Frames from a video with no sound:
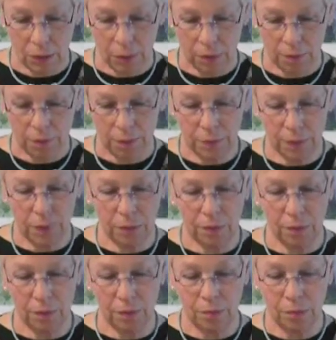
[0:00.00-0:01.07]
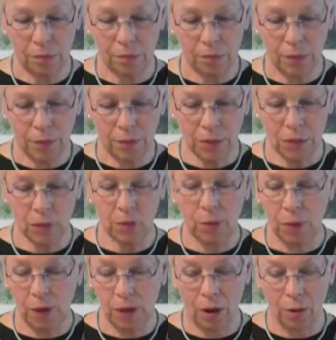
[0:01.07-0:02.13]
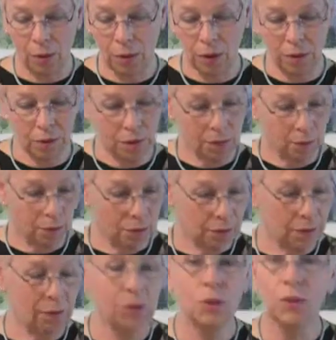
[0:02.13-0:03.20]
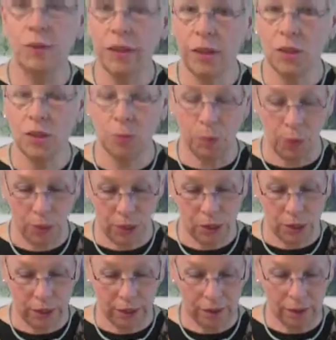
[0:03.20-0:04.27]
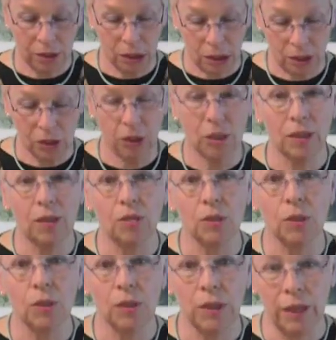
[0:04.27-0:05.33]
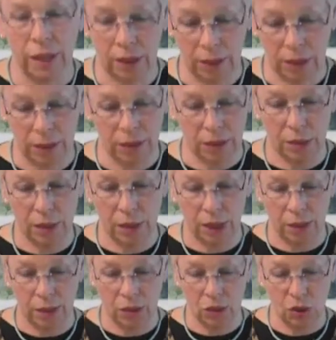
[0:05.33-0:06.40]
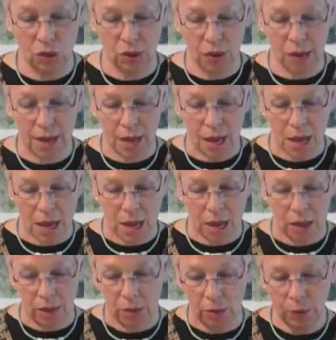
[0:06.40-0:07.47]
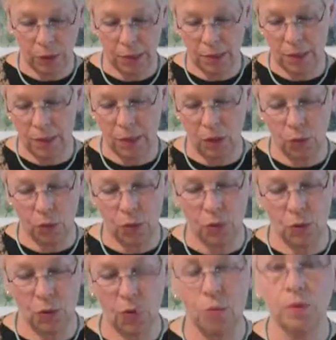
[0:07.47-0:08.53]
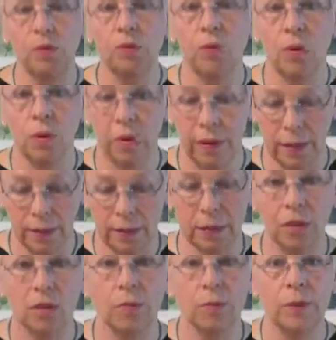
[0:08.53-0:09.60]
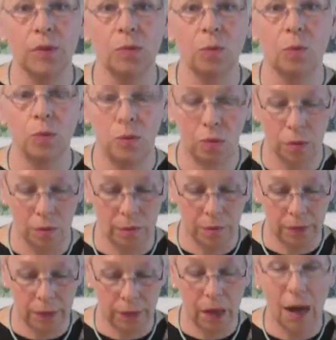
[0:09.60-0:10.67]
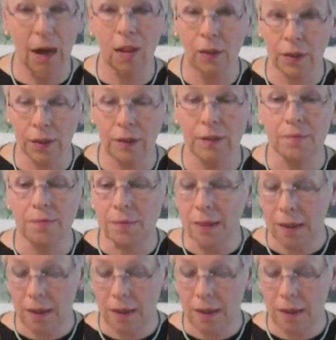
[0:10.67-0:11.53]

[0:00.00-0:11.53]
So this is for our today's project. Large enough container is a glass jar, and you can see it was used before. There's a little bit of color,